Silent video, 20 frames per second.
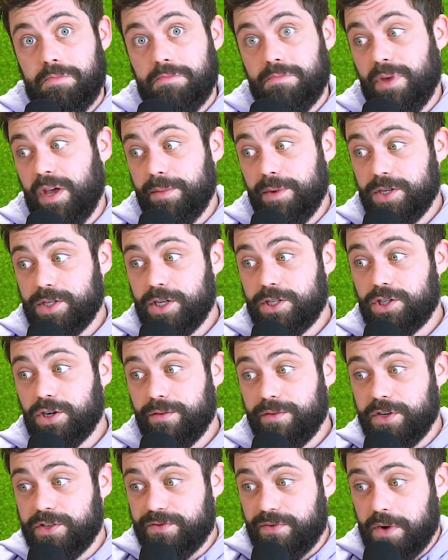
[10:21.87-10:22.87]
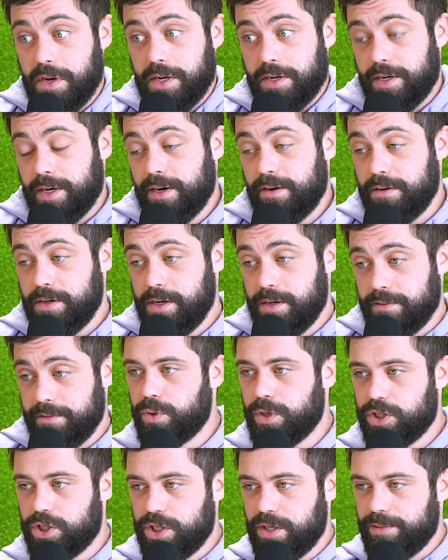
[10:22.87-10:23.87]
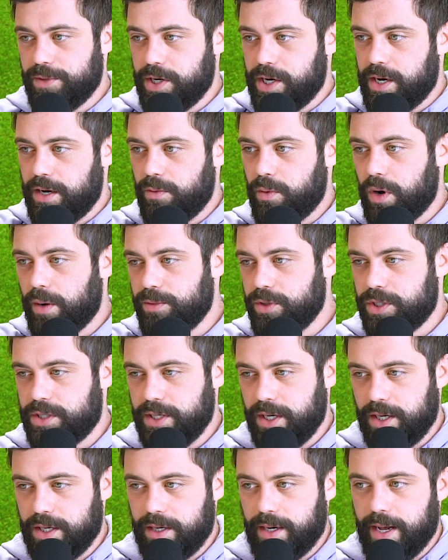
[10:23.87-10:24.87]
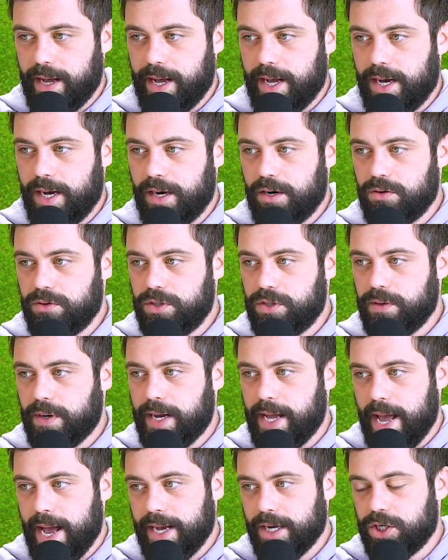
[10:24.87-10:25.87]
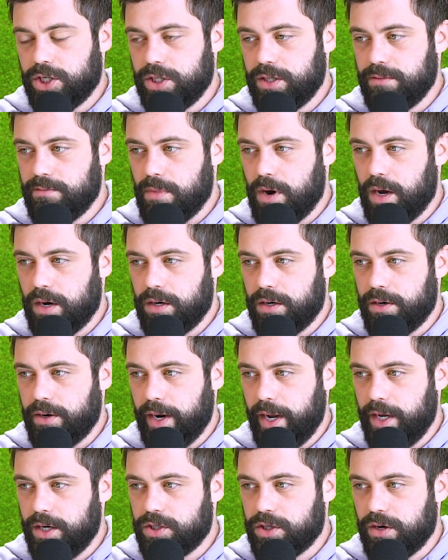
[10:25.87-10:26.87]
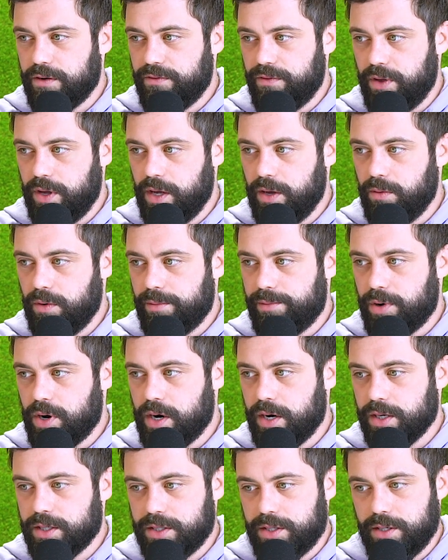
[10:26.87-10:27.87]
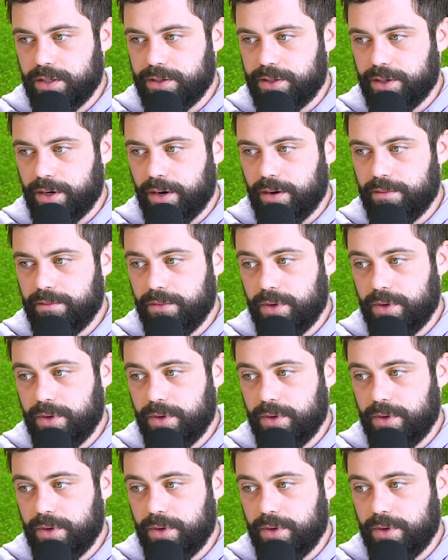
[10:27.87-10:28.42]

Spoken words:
Maybe his HRV is fine. I don't know. Question number 9. We're almost done. How do I actually monitor HRV? What products are out there?